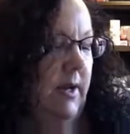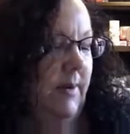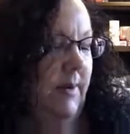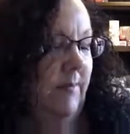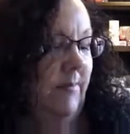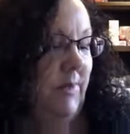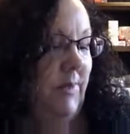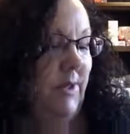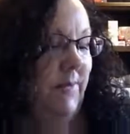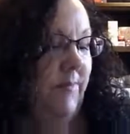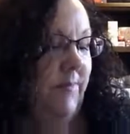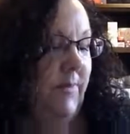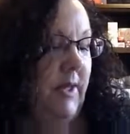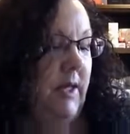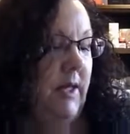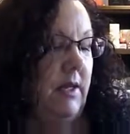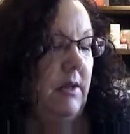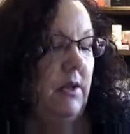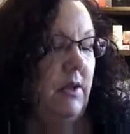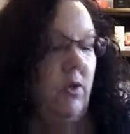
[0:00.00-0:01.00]
the
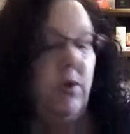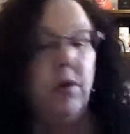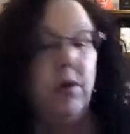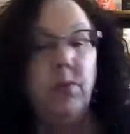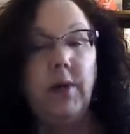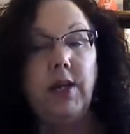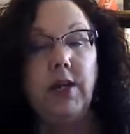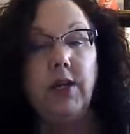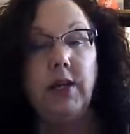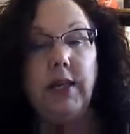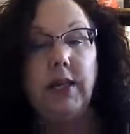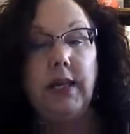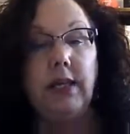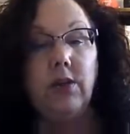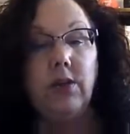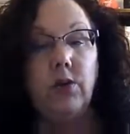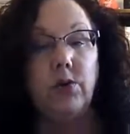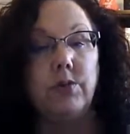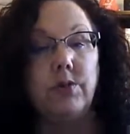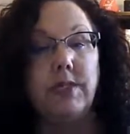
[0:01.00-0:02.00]
only way you can
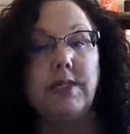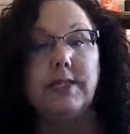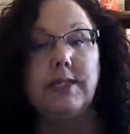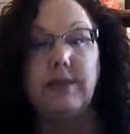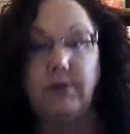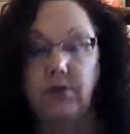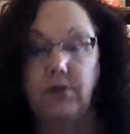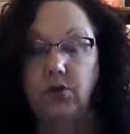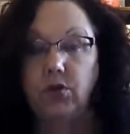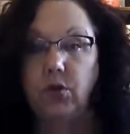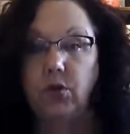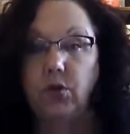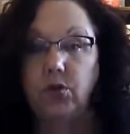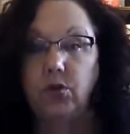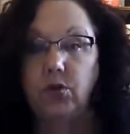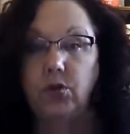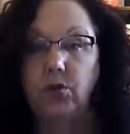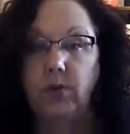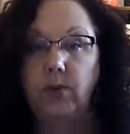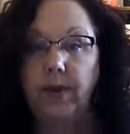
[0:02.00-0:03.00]
get those is if you
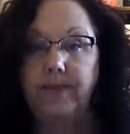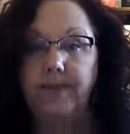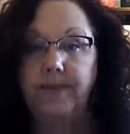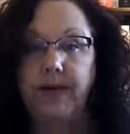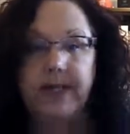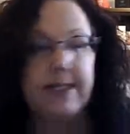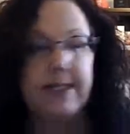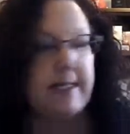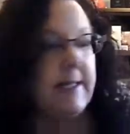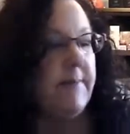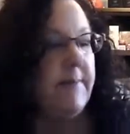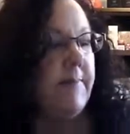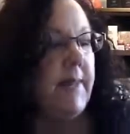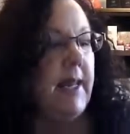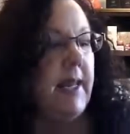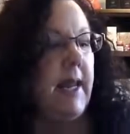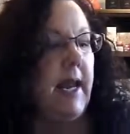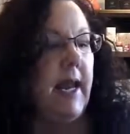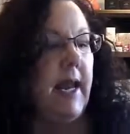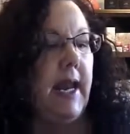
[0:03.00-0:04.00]
go to RepFest,
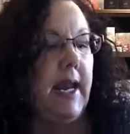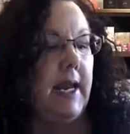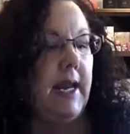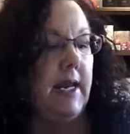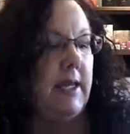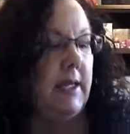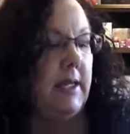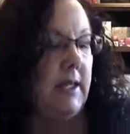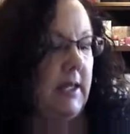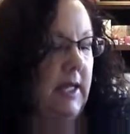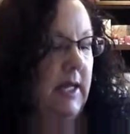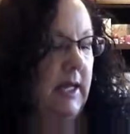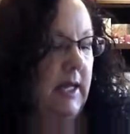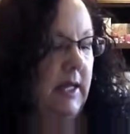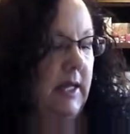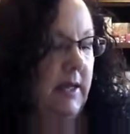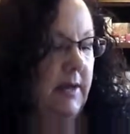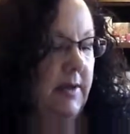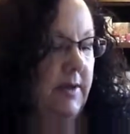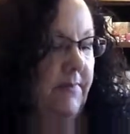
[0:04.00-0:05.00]
and
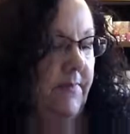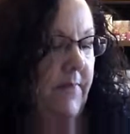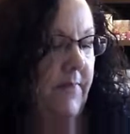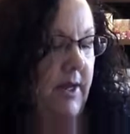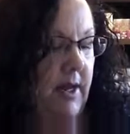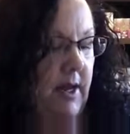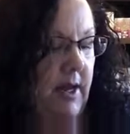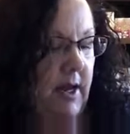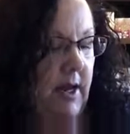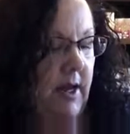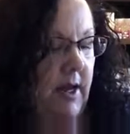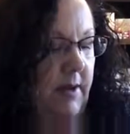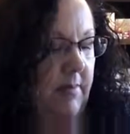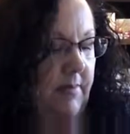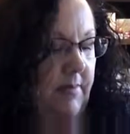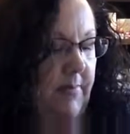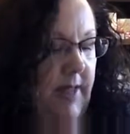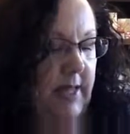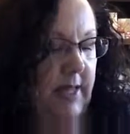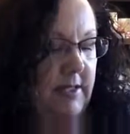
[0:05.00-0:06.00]

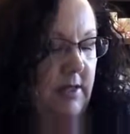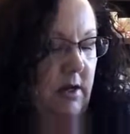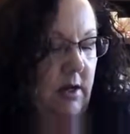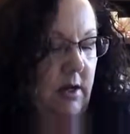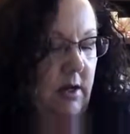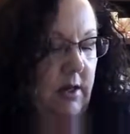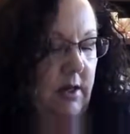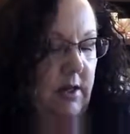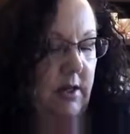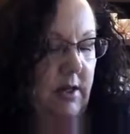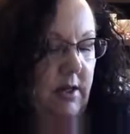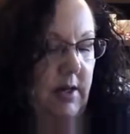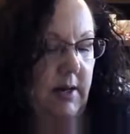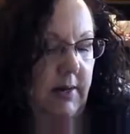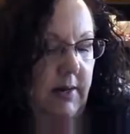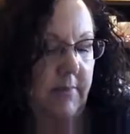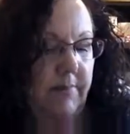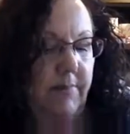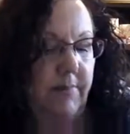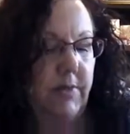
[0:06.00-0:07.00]
that's on
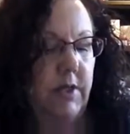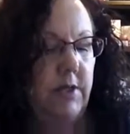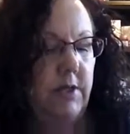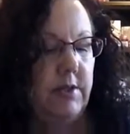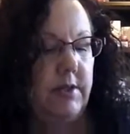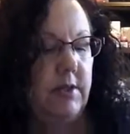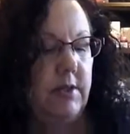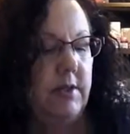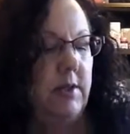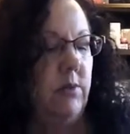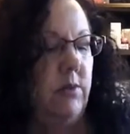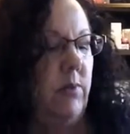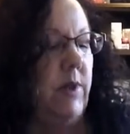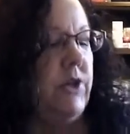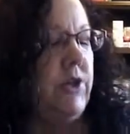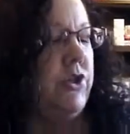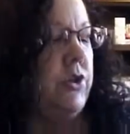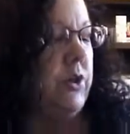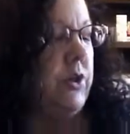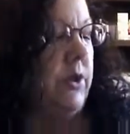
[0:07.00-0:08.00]
to
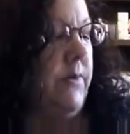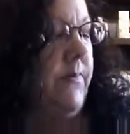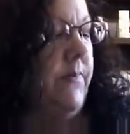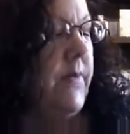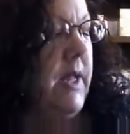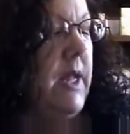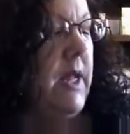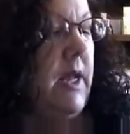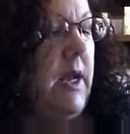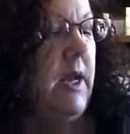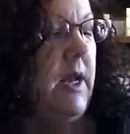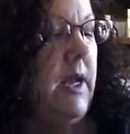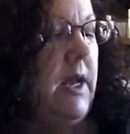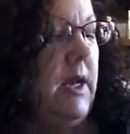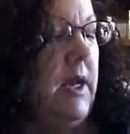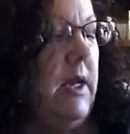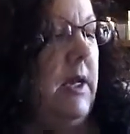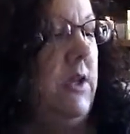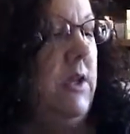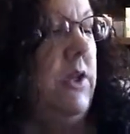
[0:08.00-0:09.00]
register,
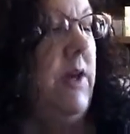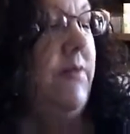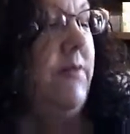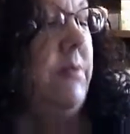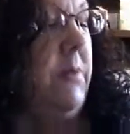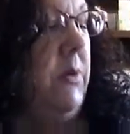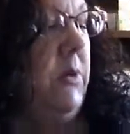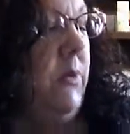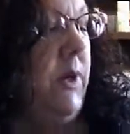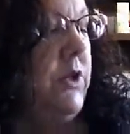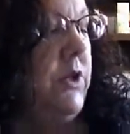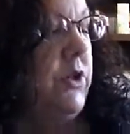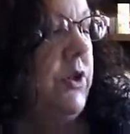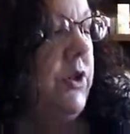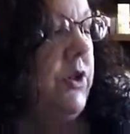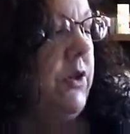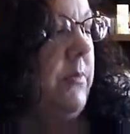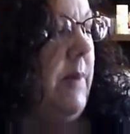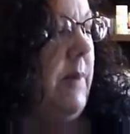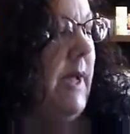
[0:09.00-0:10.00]
and you have to be
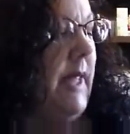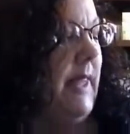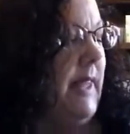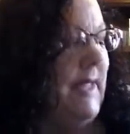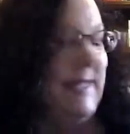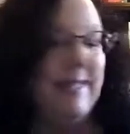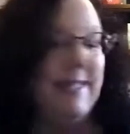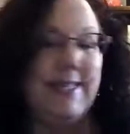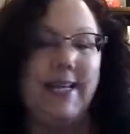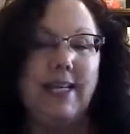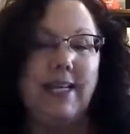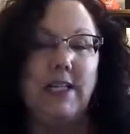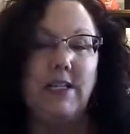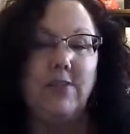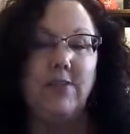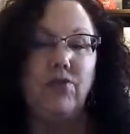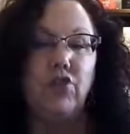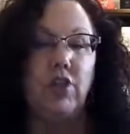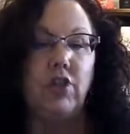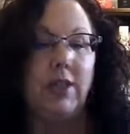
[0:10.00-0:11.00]
registered by the
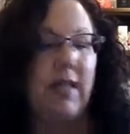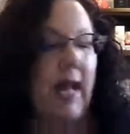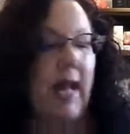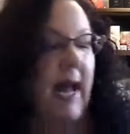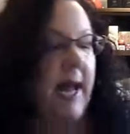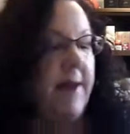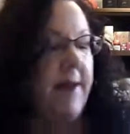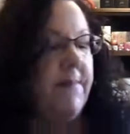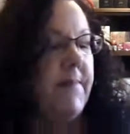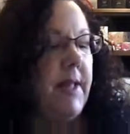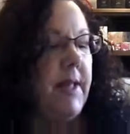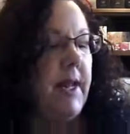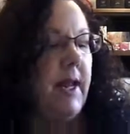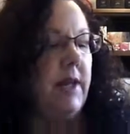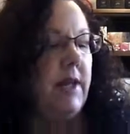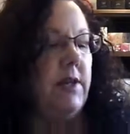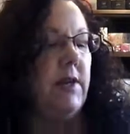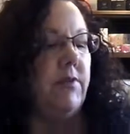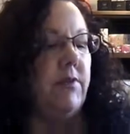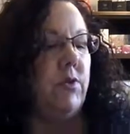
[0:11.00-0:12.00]
2nd of July,
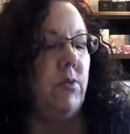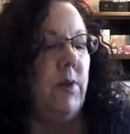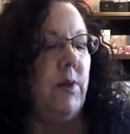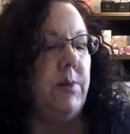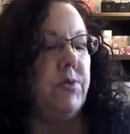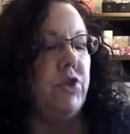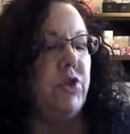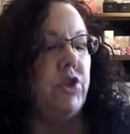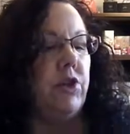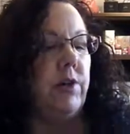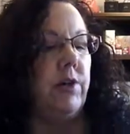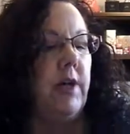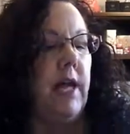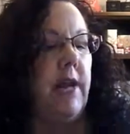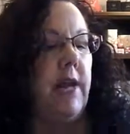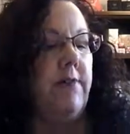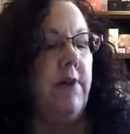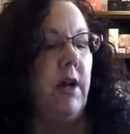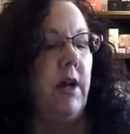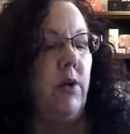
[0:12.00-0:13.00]
and you have to register
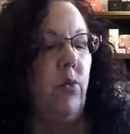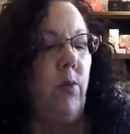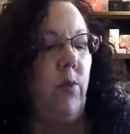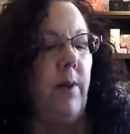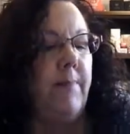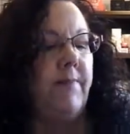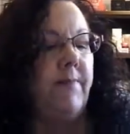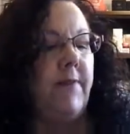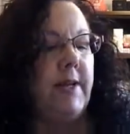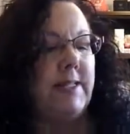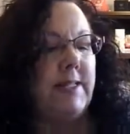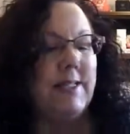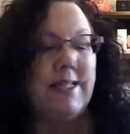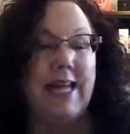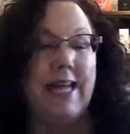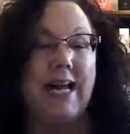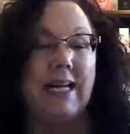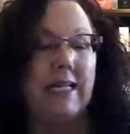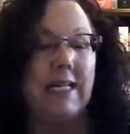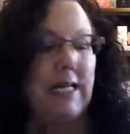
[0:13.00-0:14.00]
at
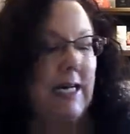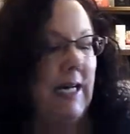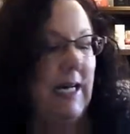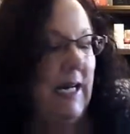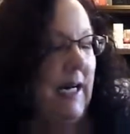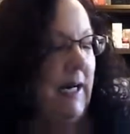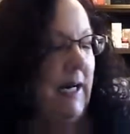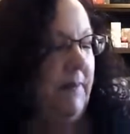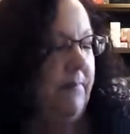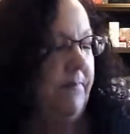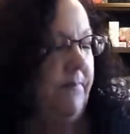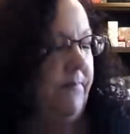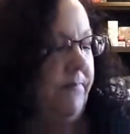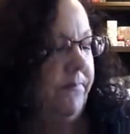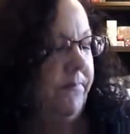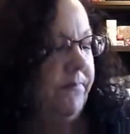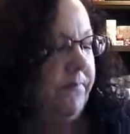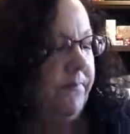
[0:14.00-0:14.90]
avonrepfest.com.